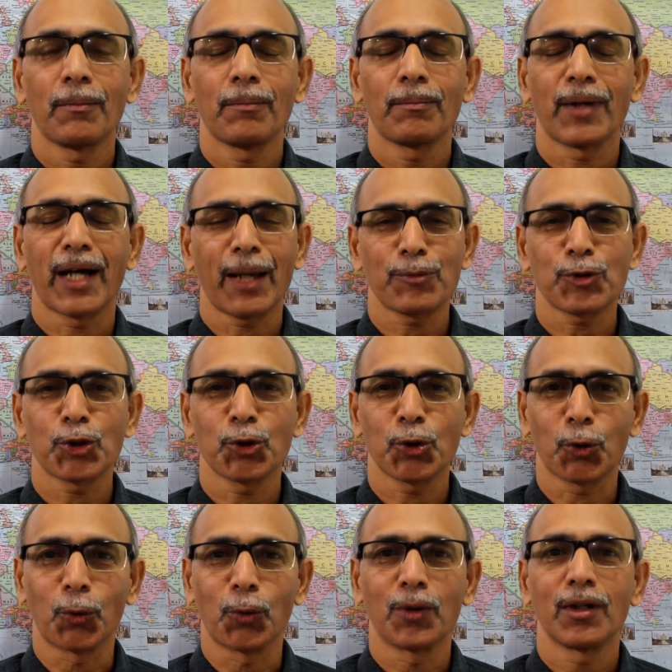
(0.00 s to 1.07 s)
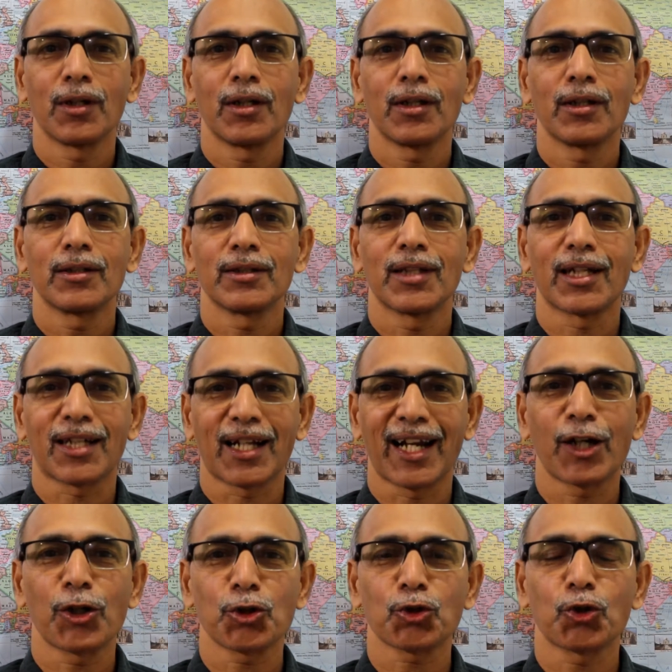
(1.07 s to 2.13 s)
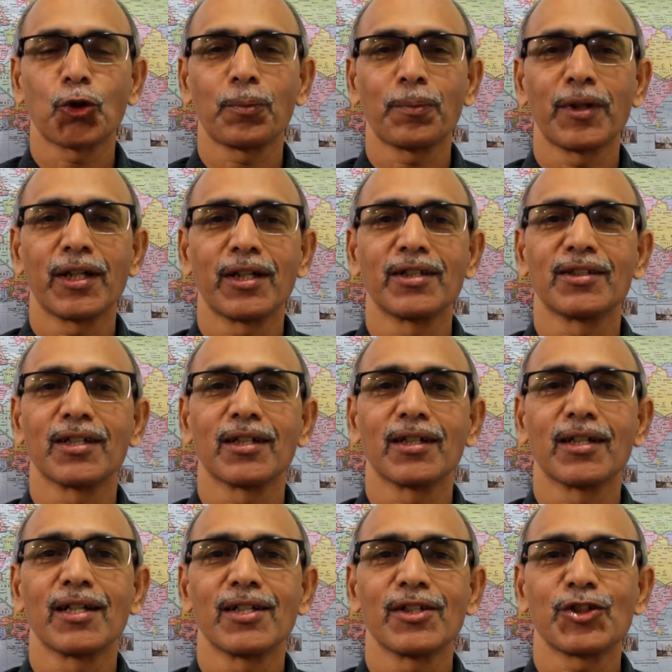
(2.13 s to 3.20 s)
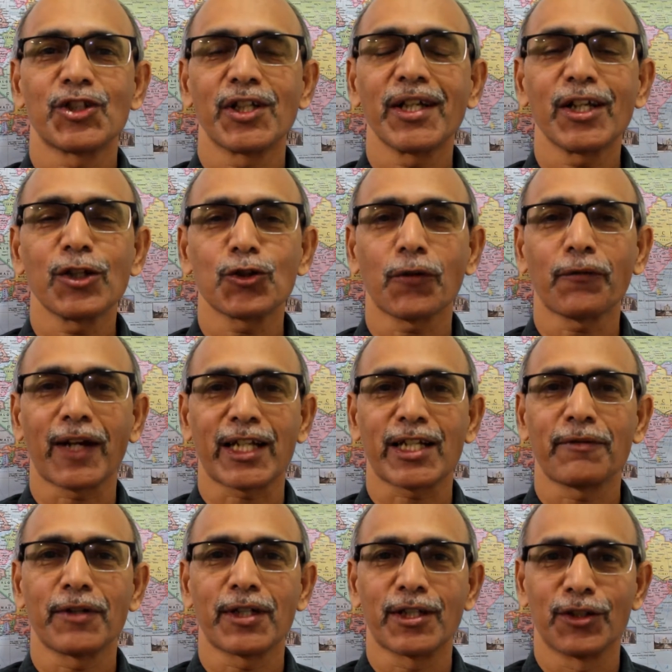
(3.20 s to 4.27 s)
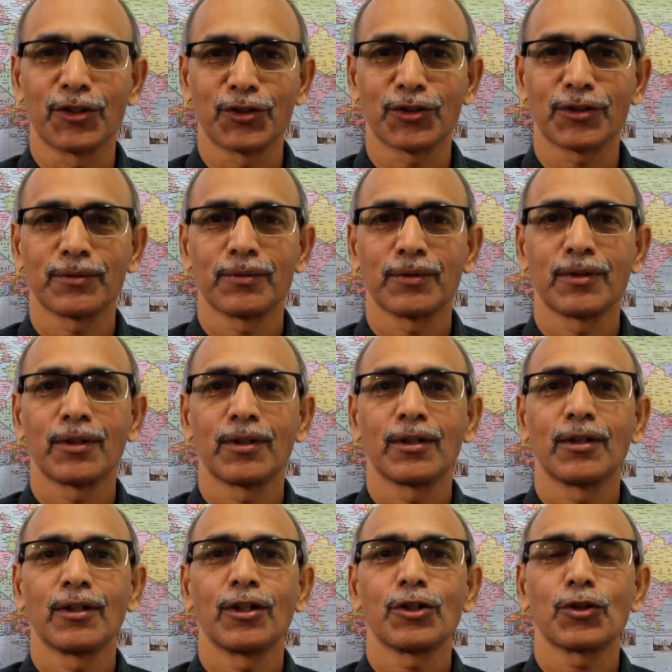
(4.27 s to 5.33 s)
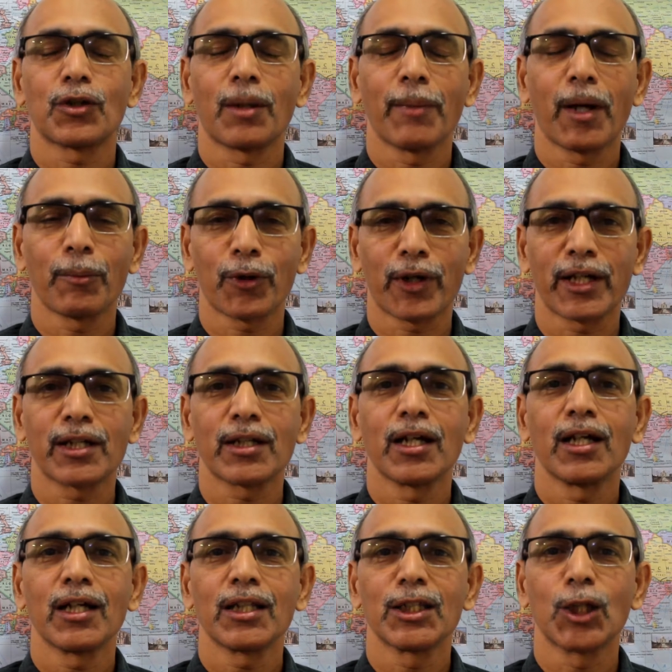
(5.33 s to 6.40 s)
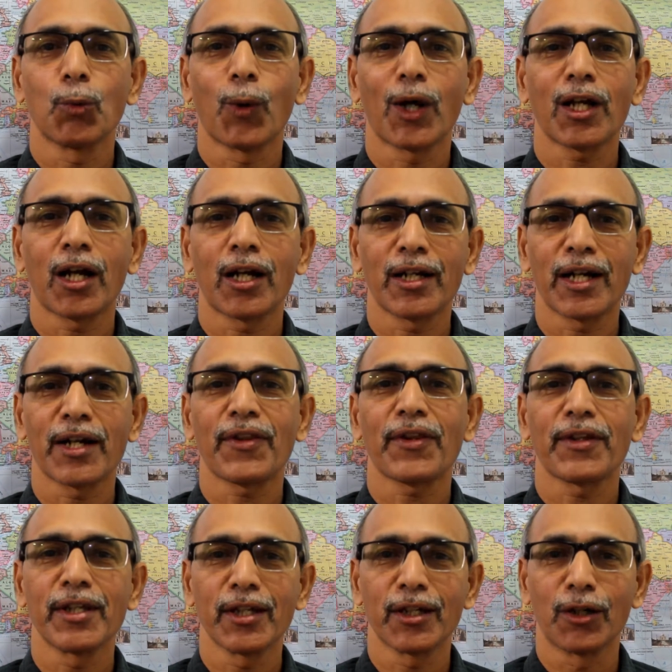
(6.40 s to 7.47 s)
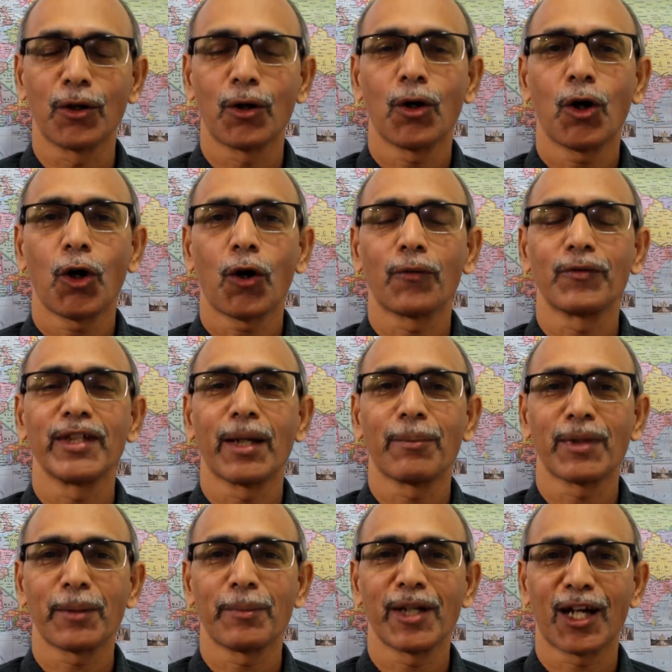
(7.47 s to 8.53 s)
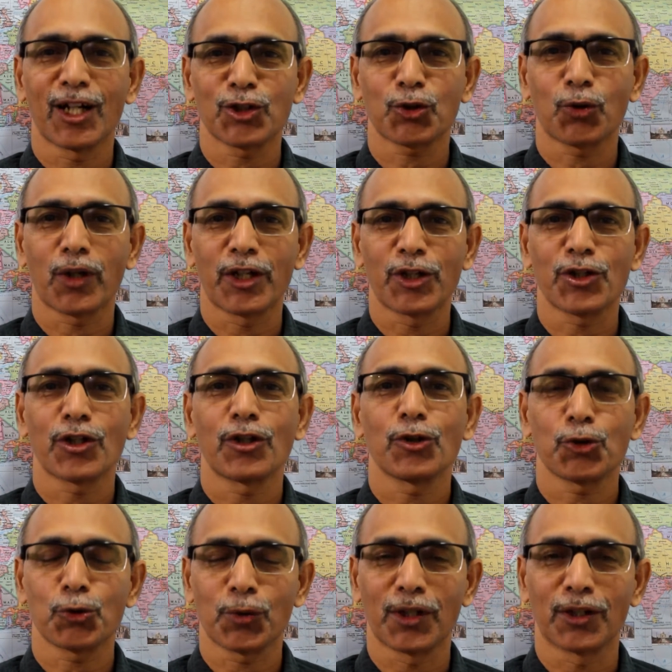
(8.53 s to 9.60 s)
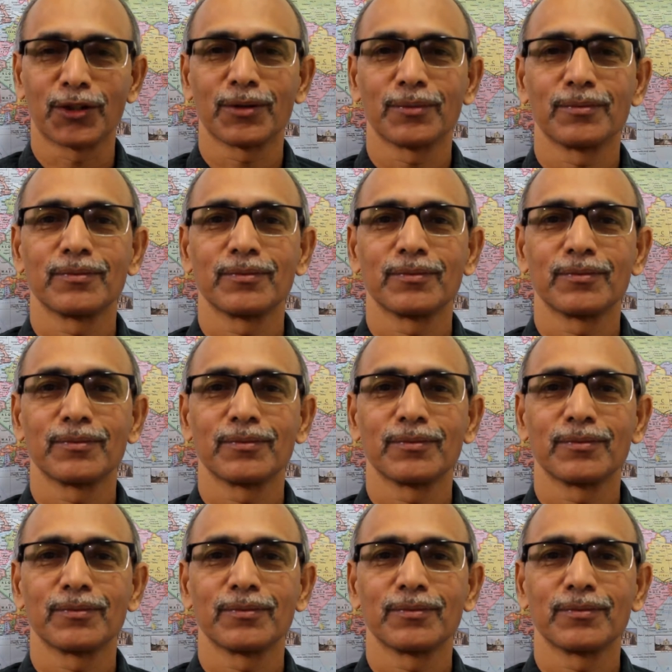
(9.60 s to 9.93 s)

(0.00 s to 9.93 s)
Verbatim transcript: Perhaps you know that Kaleidoscope is a series of activities to commemorate the 100th year of the MTB Arts College, Surat.